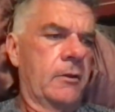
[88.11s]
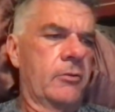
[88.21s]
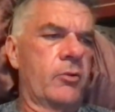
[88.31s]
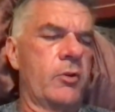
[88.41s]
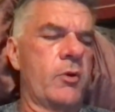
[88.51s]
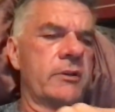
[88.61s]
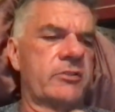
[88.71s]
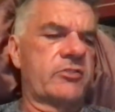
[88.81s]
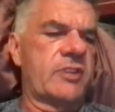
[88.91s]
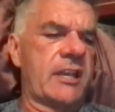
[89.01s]

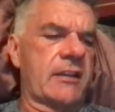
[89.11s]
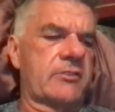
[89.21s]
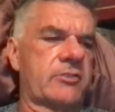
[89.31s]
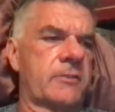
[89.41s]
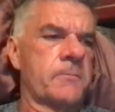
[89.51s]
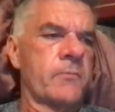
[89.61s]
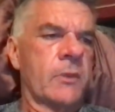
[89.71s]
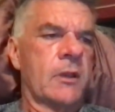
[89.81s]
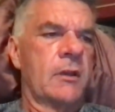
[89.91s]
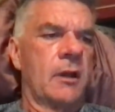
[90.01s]
31-6.
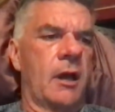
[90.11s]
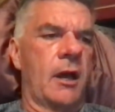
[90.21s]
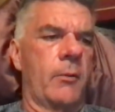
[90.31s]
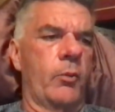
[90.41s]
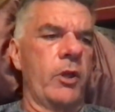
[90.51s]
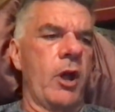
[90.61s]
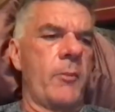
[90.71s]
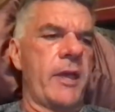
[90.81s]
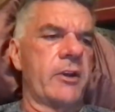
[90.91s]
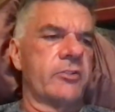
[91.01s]
We all
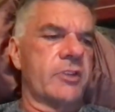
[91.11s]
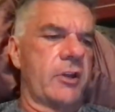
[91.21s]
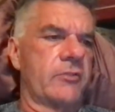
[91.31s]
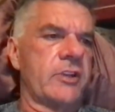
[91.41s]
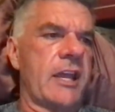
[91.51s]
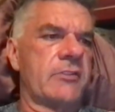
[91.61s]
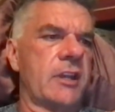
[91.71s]
made ourselves as